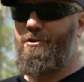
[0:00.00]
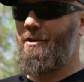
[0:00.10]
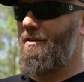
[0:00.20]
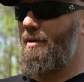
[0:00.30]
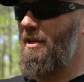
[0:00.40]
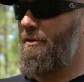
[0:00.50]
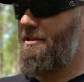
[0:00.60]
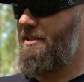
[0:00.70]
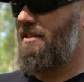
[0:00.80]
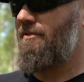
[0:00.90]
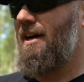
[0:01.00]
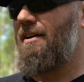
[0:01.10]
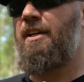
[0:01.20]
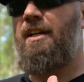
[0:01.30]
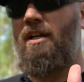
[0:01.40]
the trigger on a P three
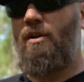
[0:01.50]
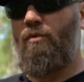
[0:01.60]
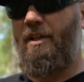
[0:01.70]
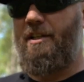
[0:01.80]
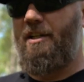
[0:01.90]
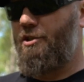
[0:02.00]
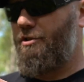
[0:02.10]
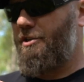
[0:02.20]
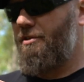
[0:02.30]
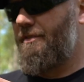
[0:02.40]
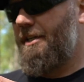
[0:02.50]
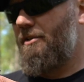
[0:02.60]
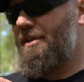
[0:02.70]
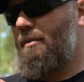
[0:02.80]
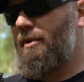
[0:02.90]
sixty-five, really good instructional
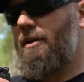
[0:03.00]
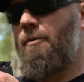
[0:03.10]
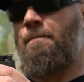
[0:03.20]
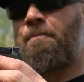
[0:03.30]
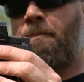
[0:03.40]
video down below.